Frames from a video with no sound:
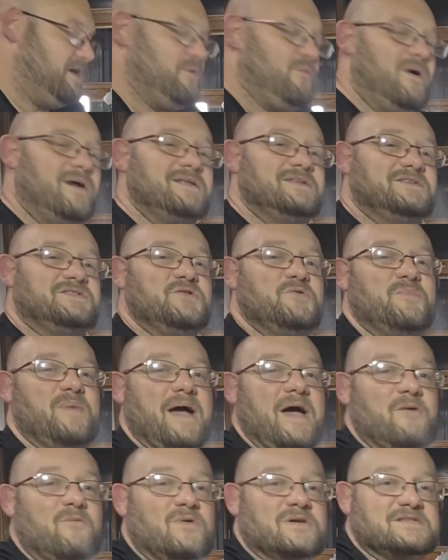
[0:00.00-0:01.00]
wasn't too
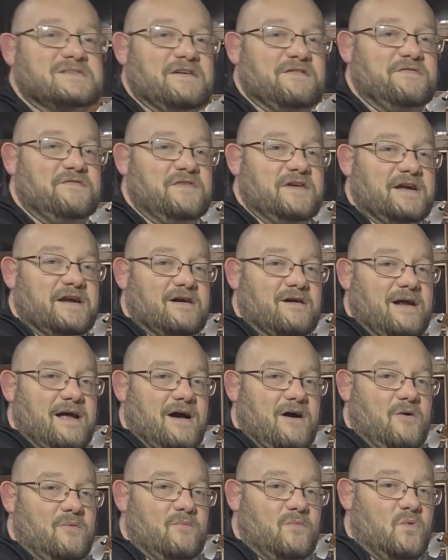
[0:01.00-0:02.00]
bad once I figured
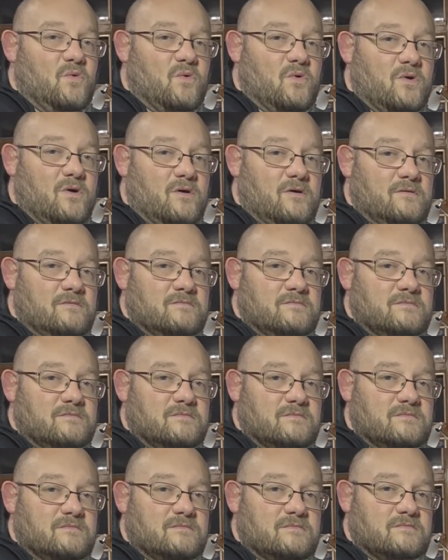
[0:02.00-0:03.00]
out more
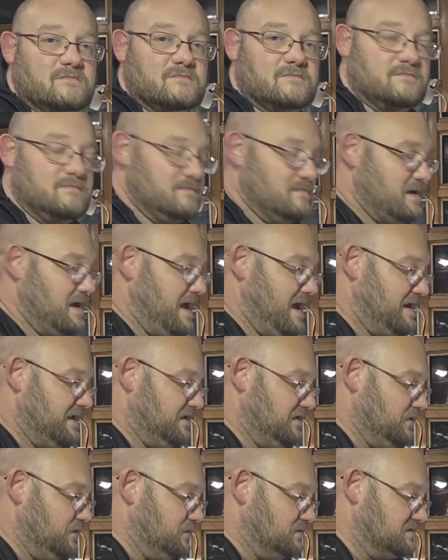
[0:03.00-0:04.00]
how to
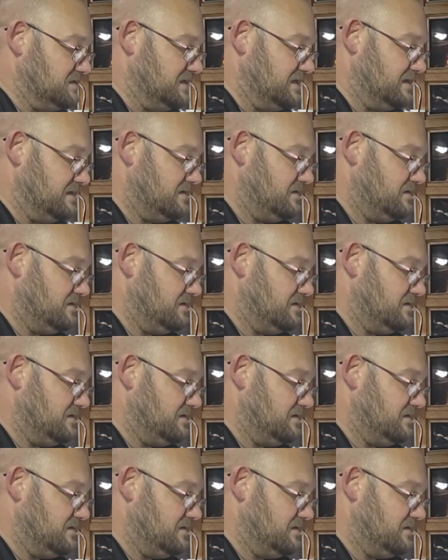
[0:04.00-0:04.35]
use it.